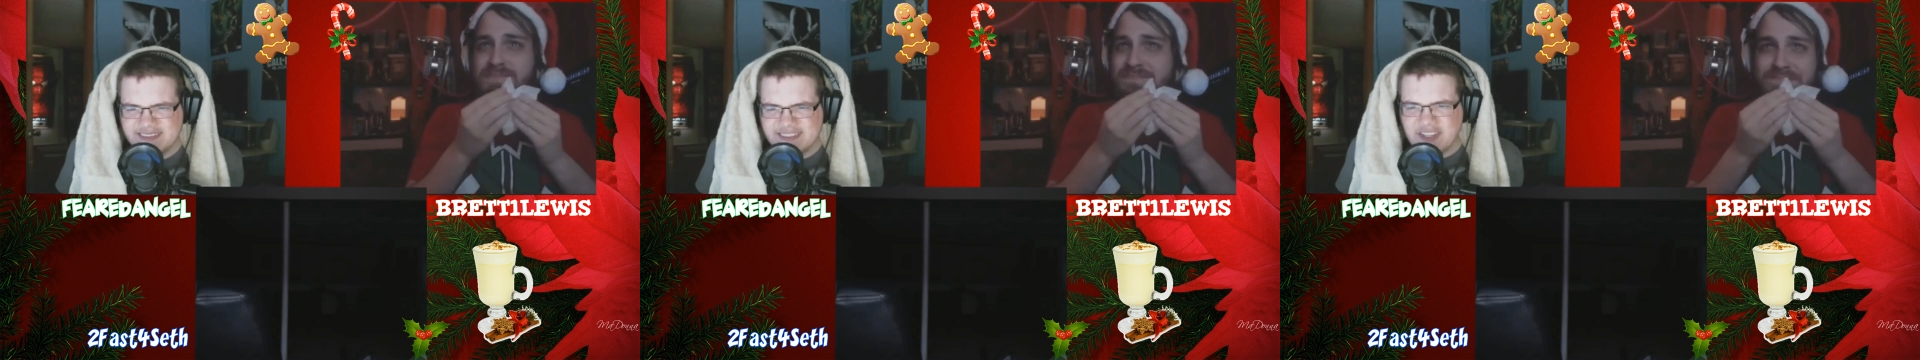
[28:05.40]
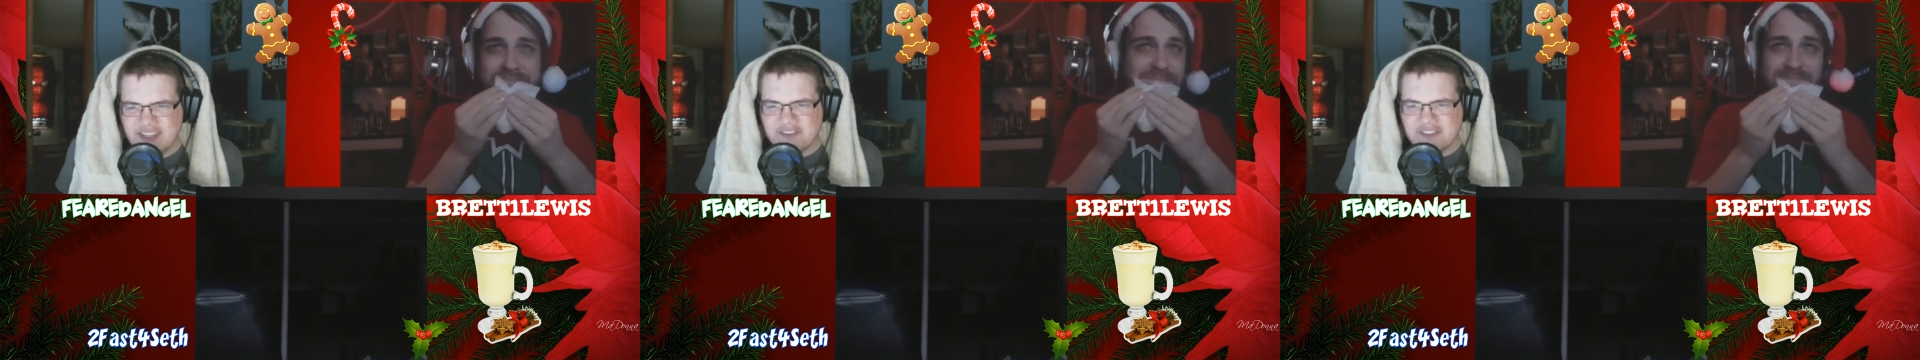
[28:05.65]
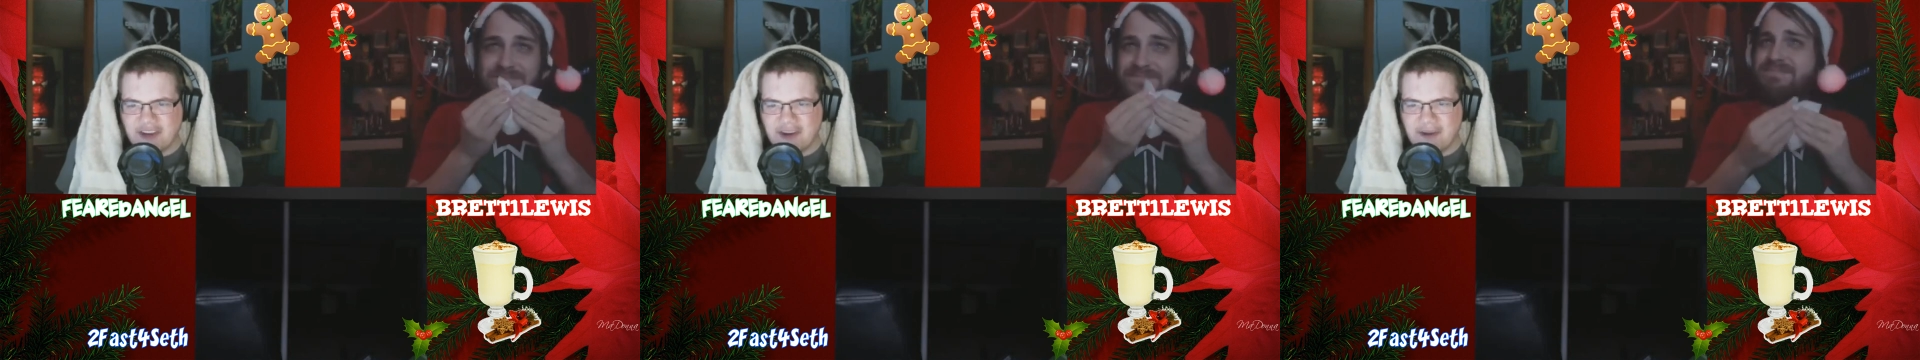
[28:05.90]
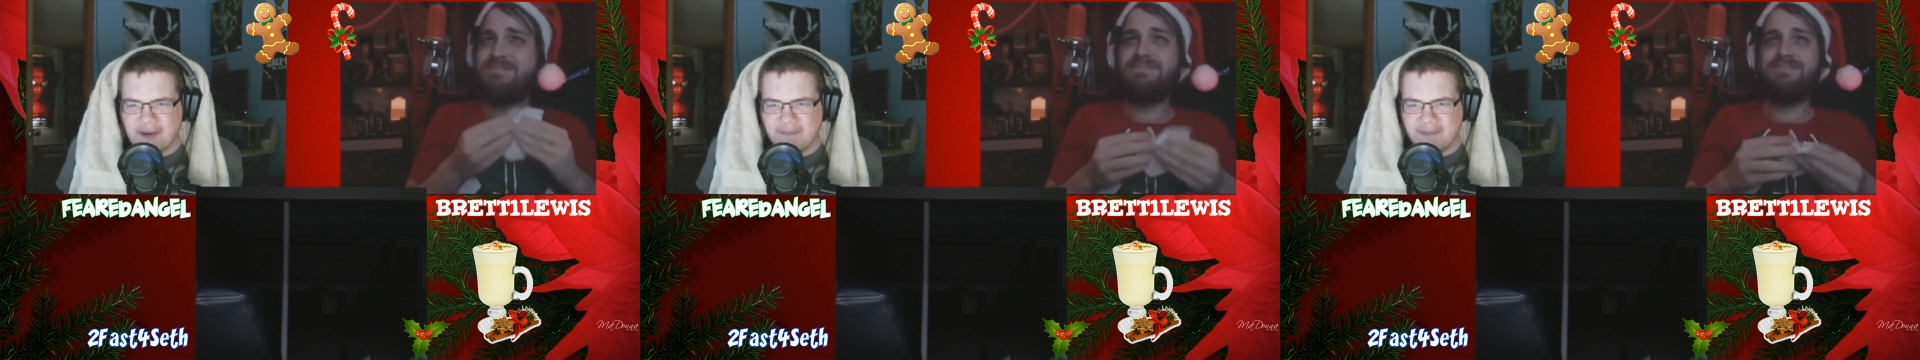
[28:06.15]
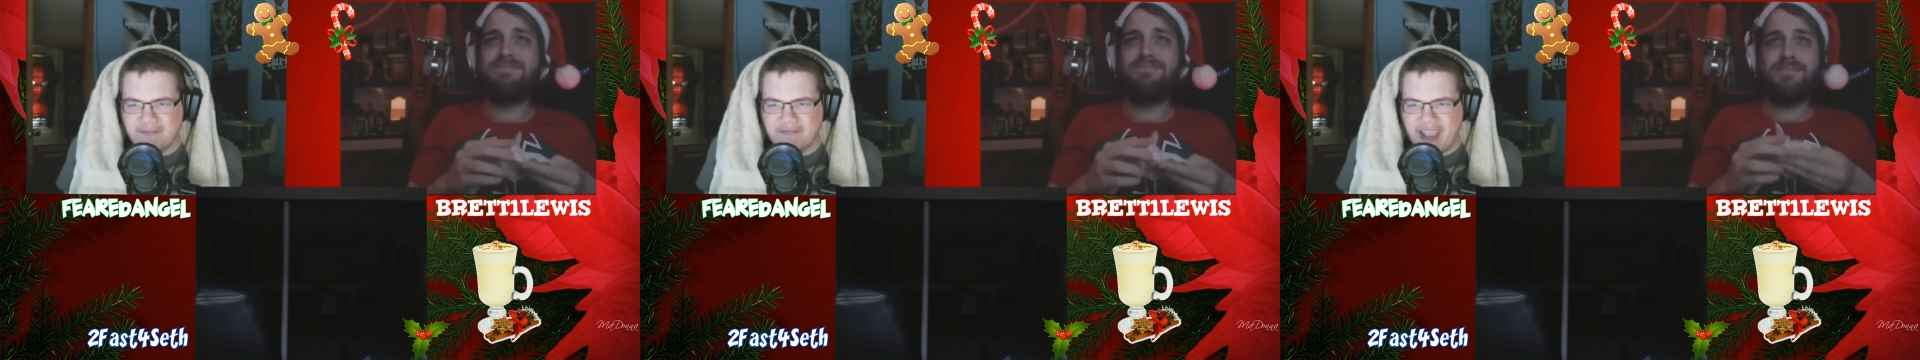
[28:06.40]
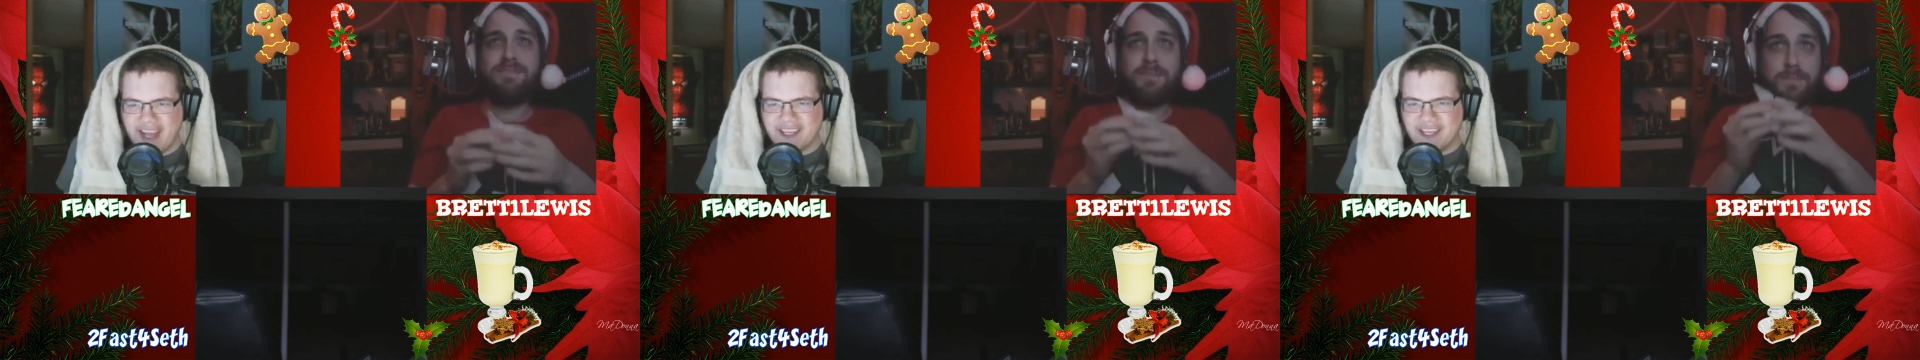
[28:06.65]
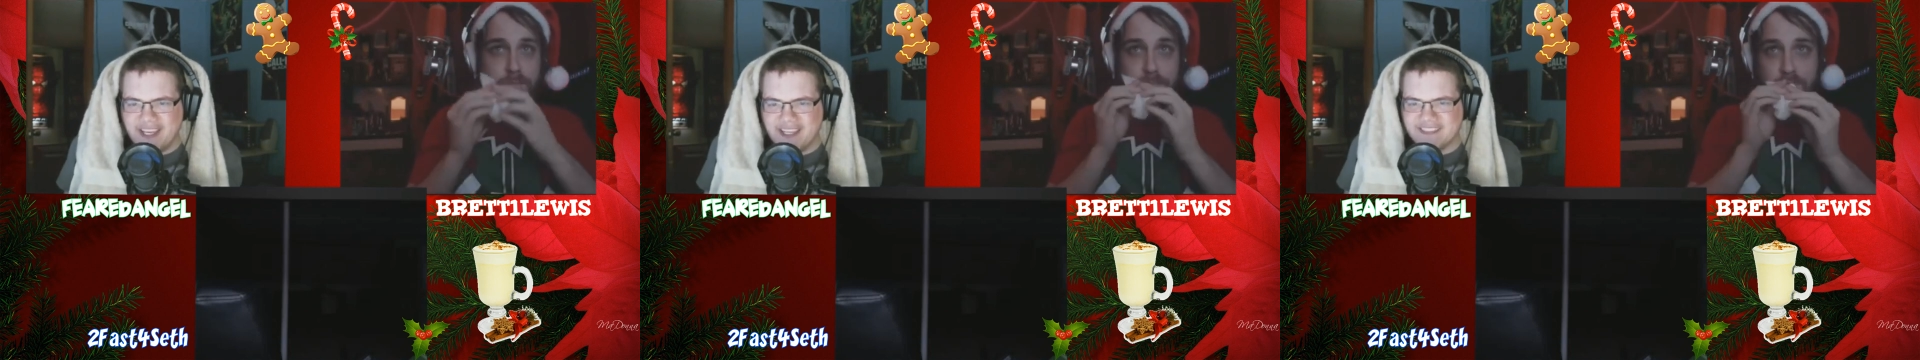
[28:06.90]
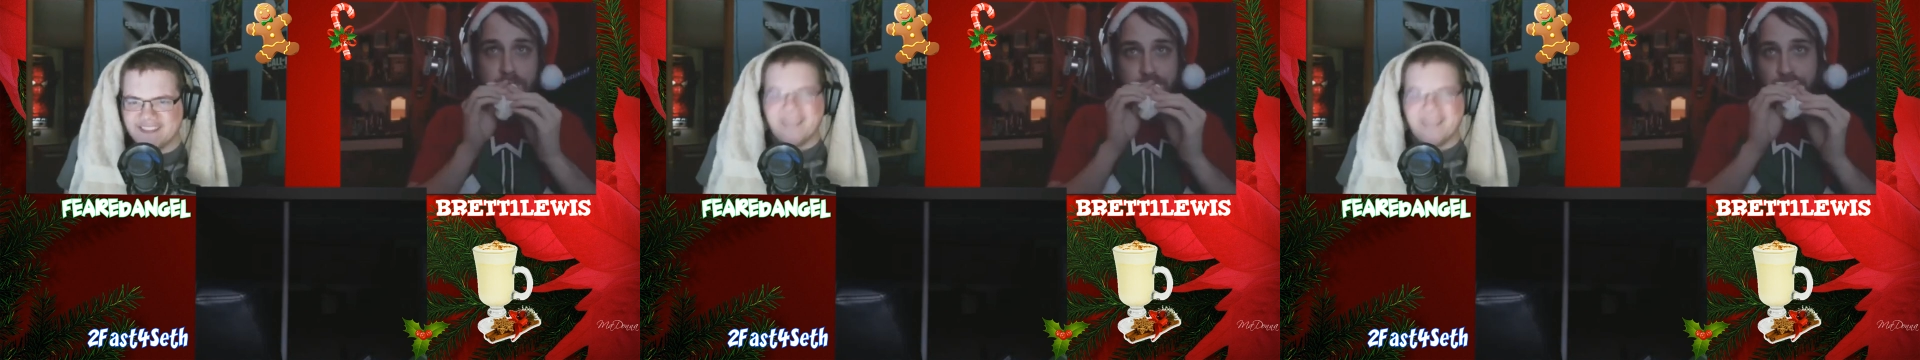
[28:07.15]
Speaker 1: Go give Sarah a big fat
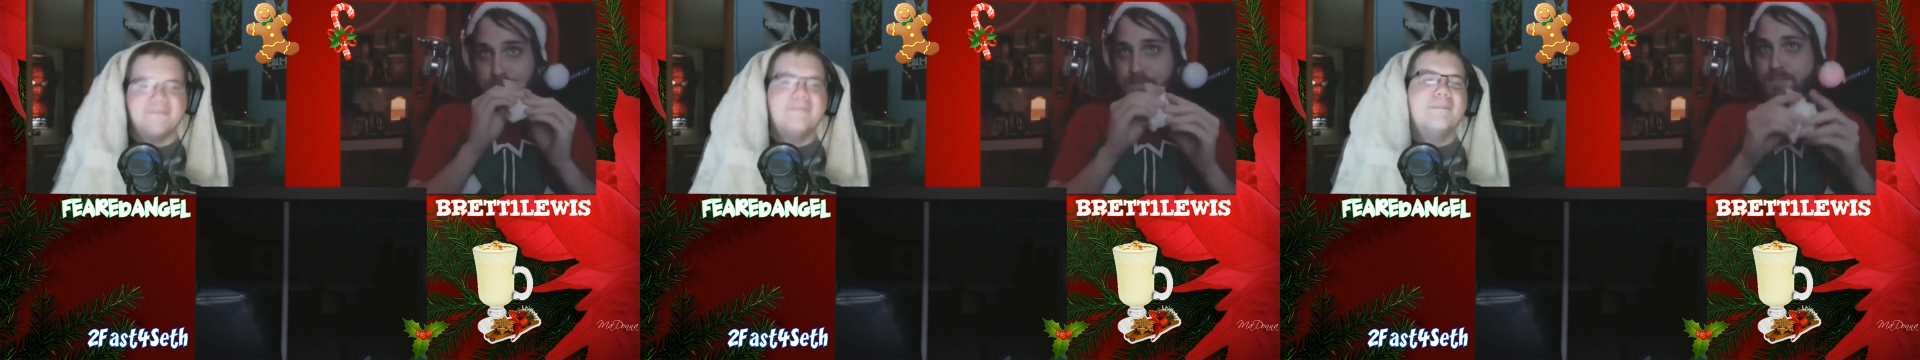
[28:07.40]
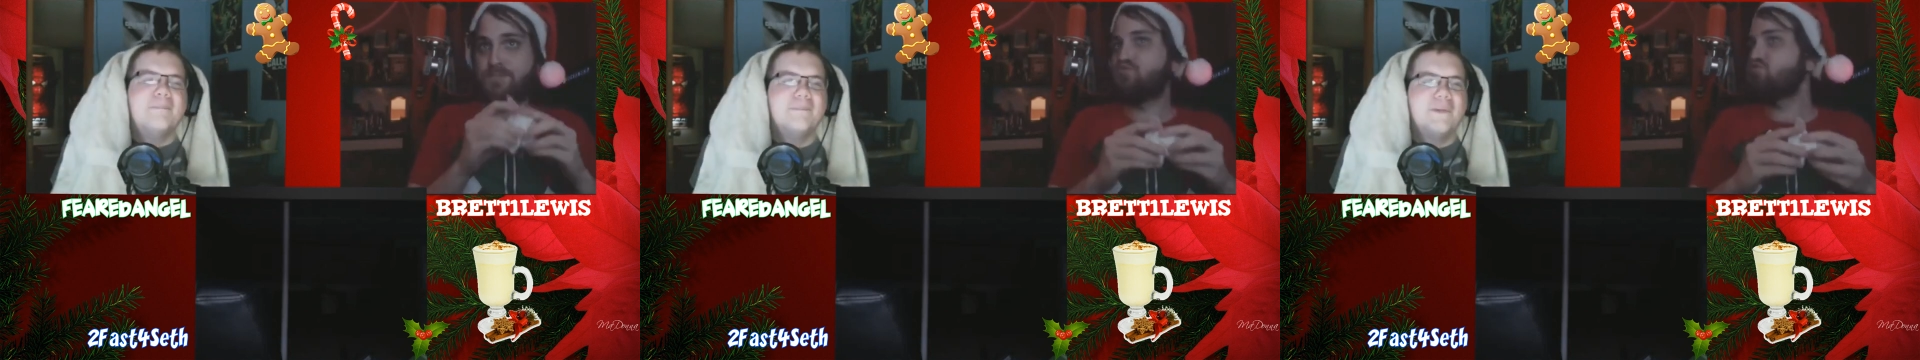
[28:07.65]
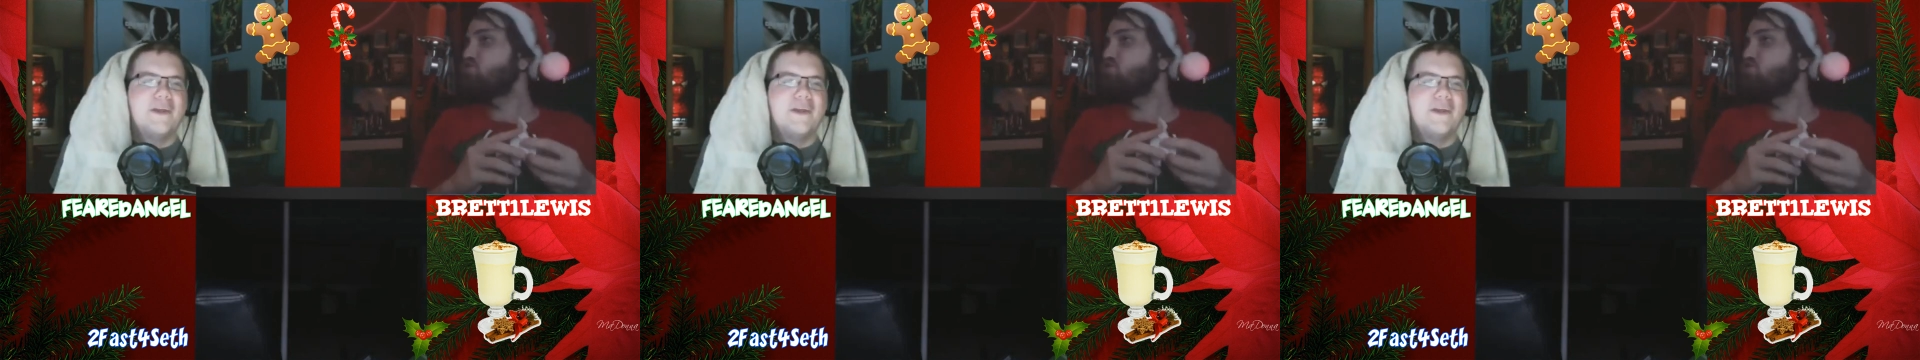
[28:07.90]
kiss. Mm,